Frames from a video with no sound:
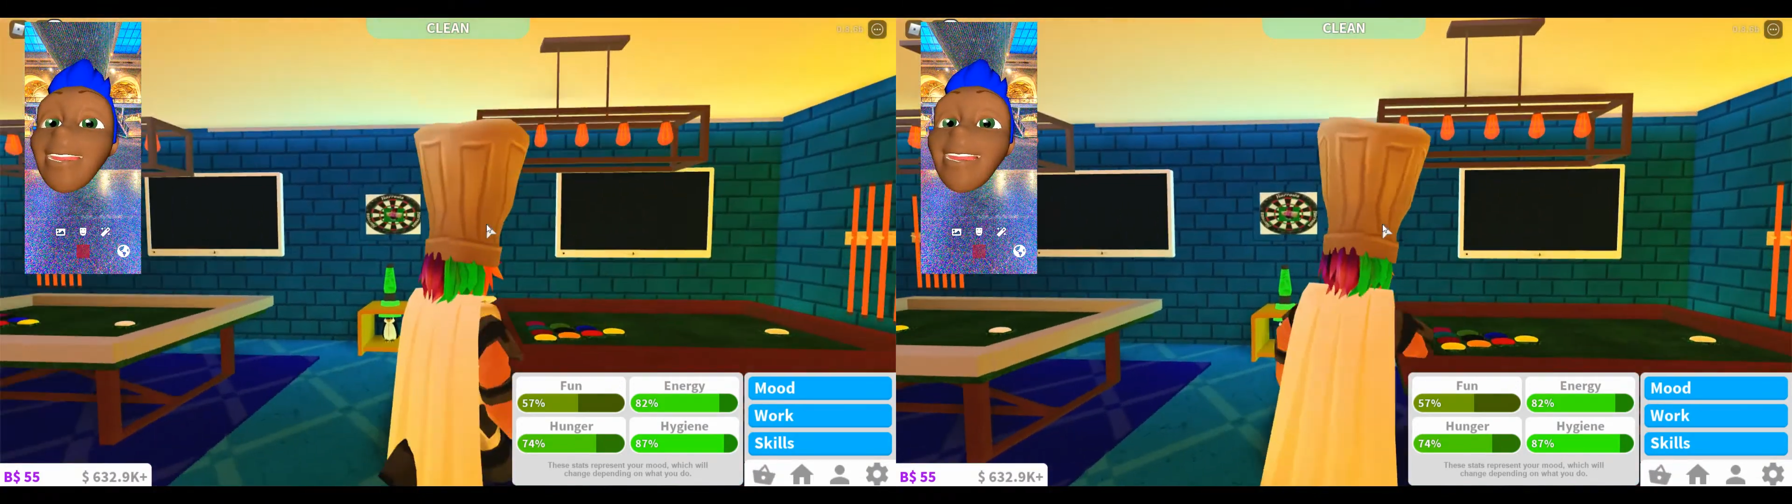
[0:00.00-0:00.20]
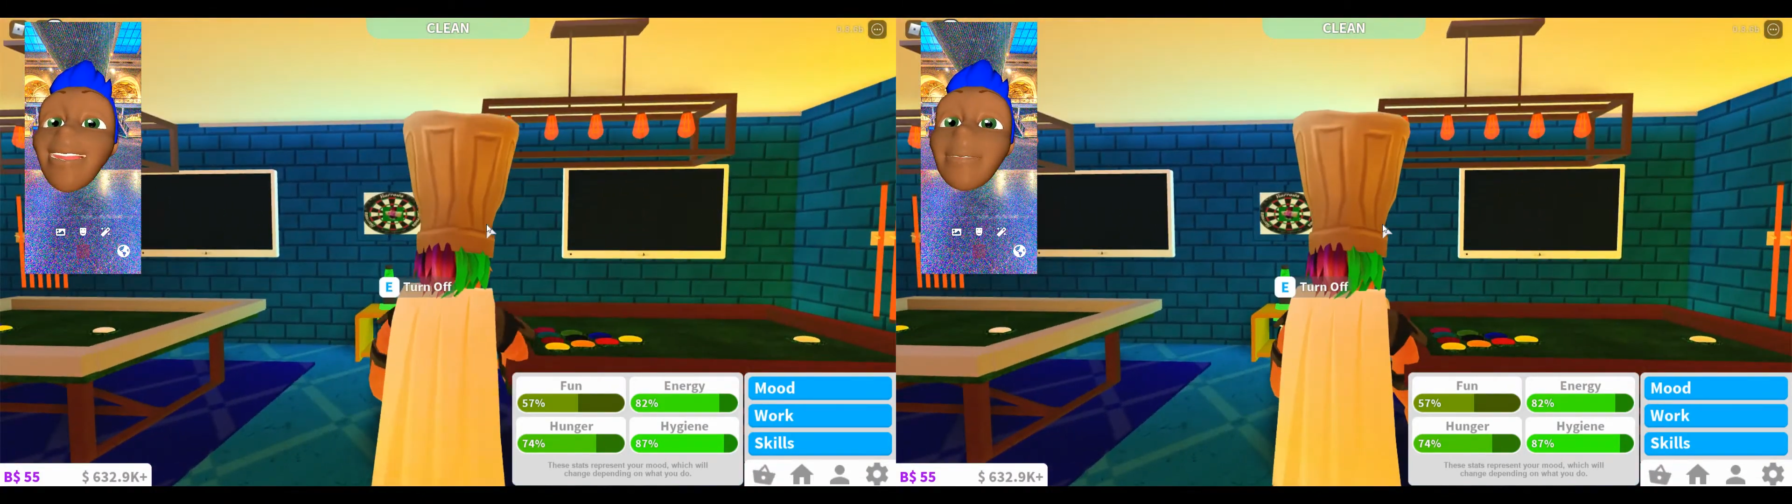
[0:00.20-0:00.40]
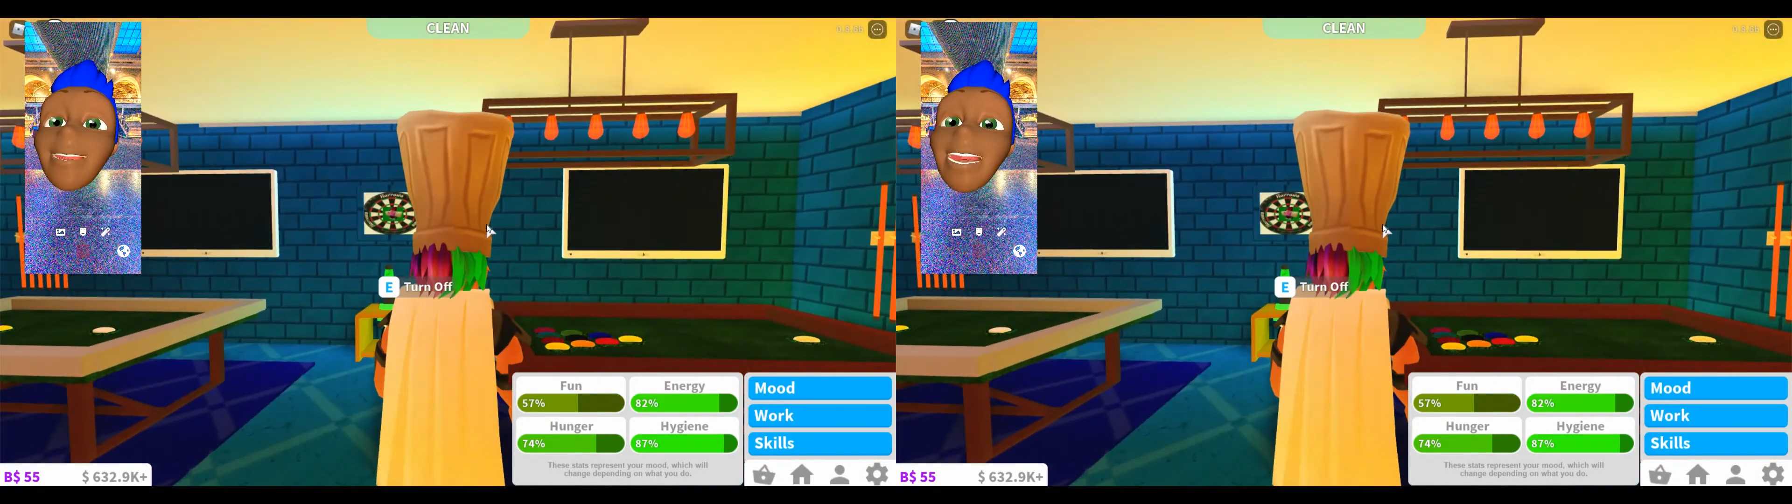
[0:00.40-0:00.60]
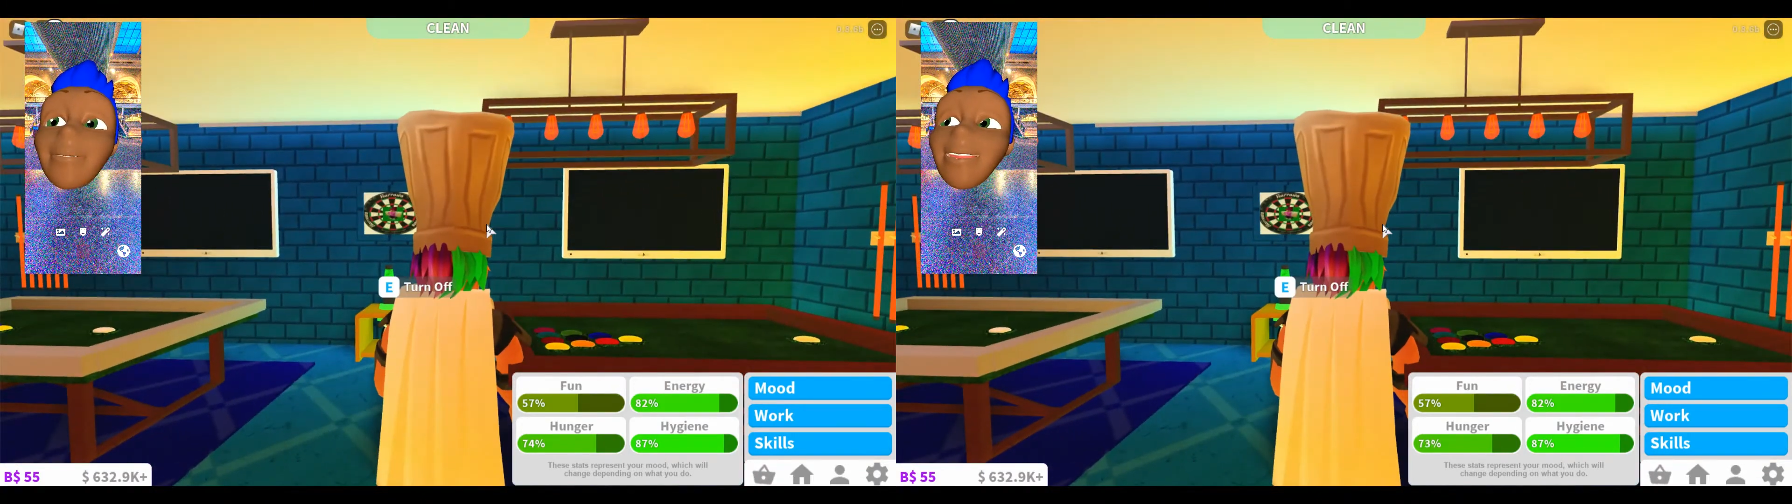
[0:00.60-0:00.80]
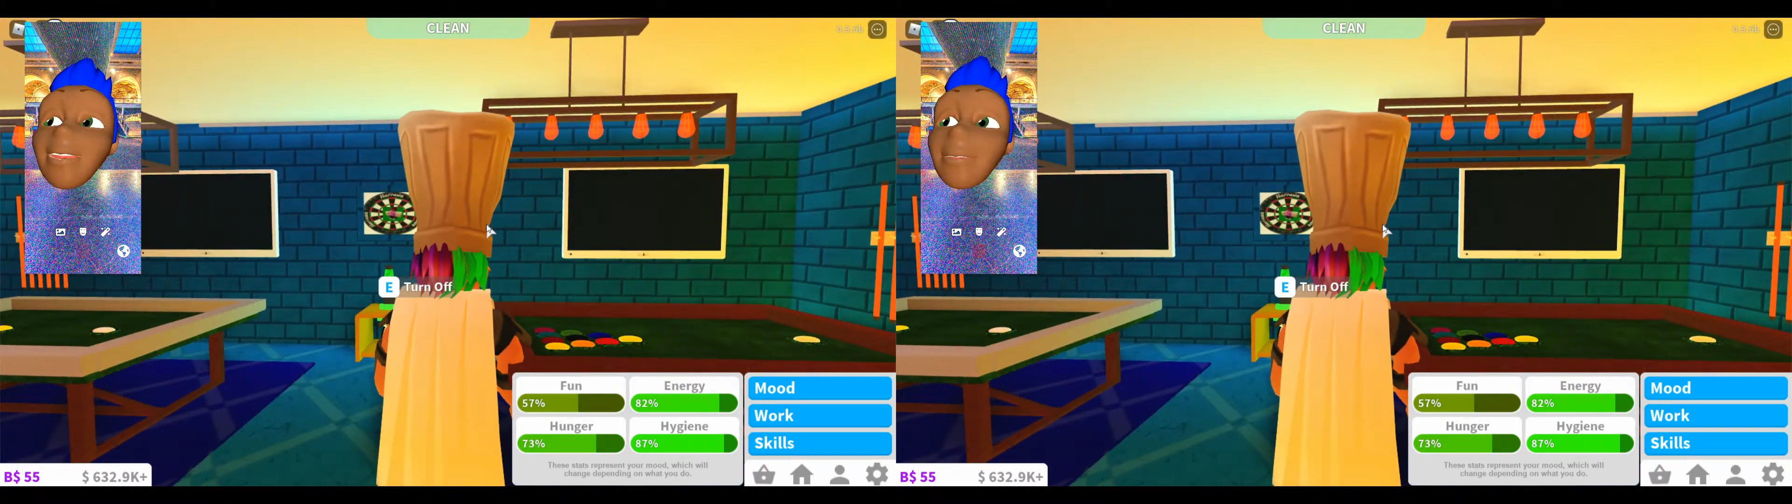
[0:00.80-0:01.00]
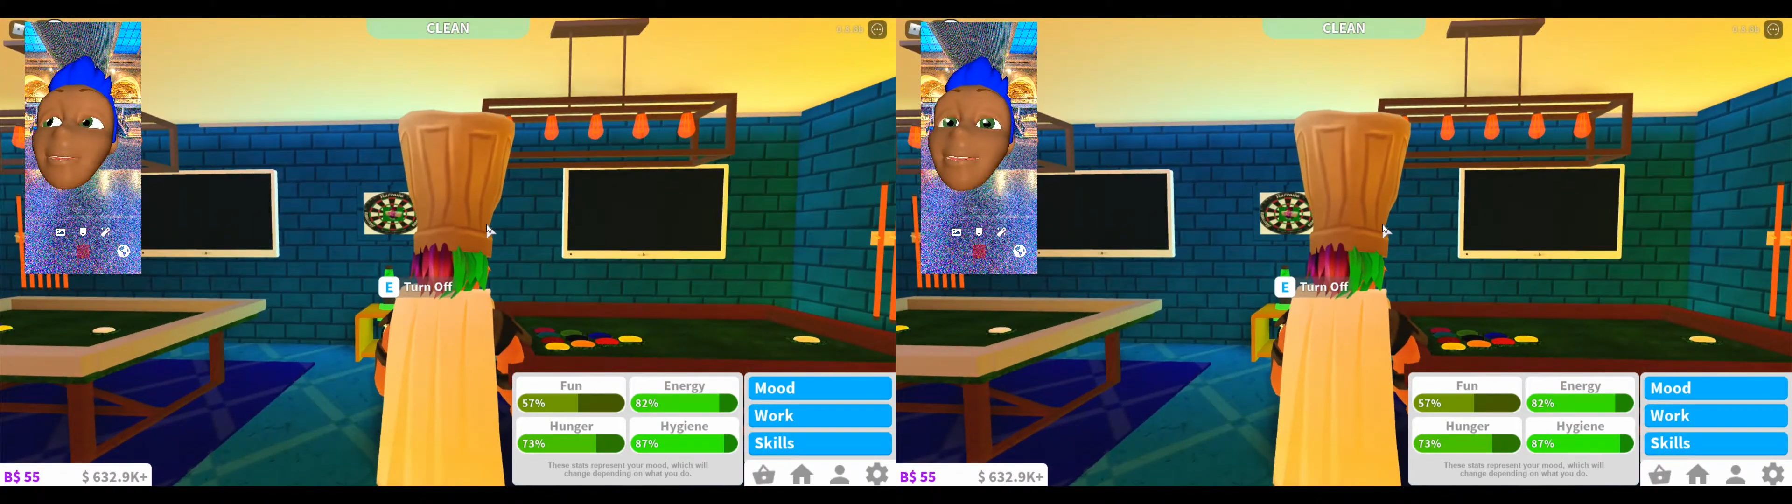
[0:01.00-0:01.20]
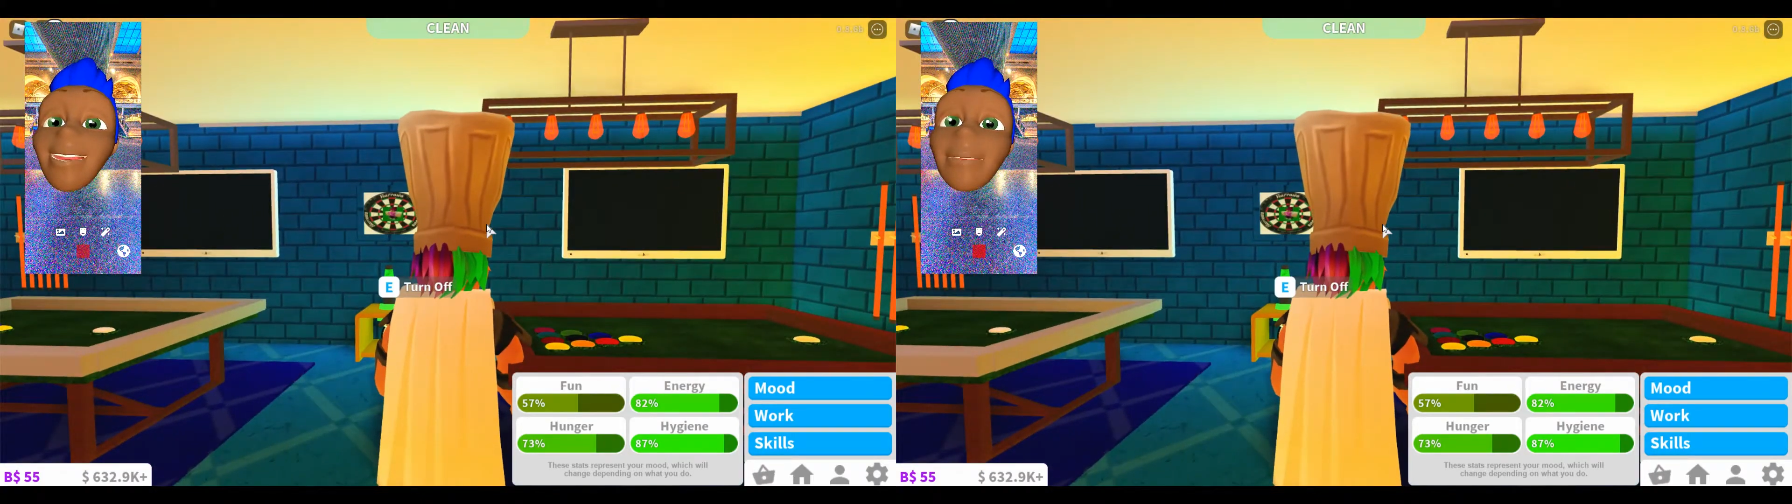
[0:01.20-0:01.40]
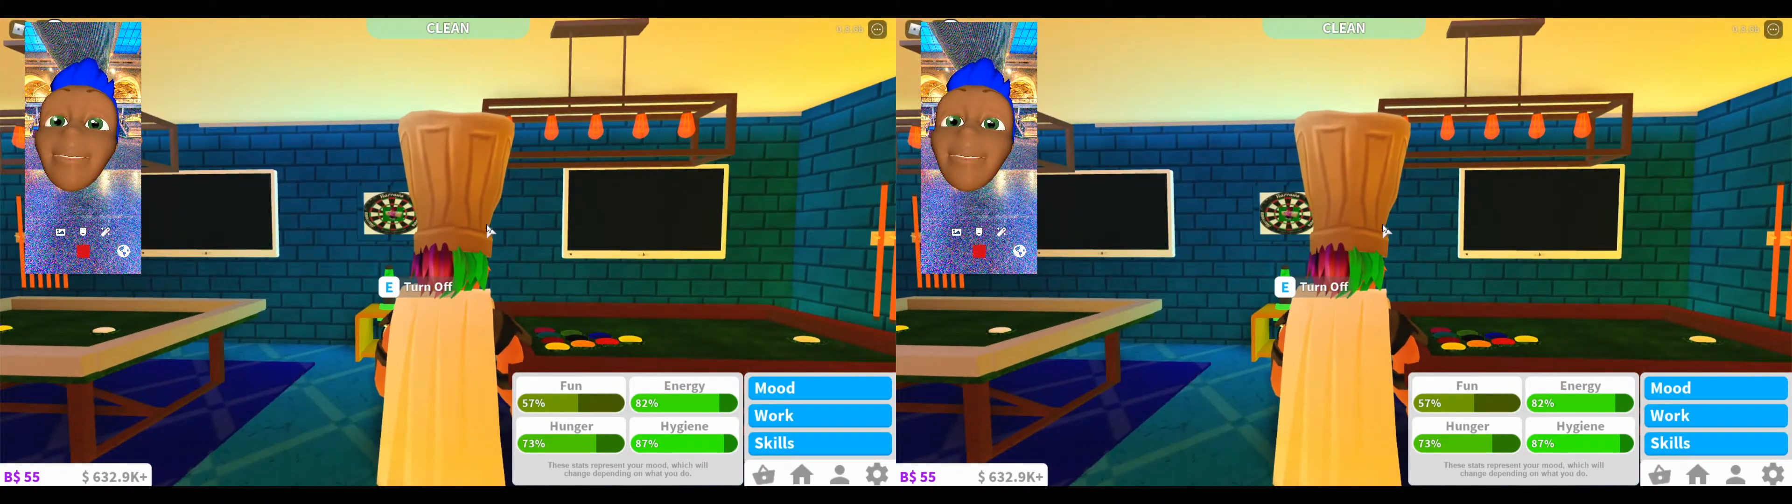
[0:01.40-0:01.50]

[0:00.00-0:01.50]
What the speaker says: and then we have two pool tables.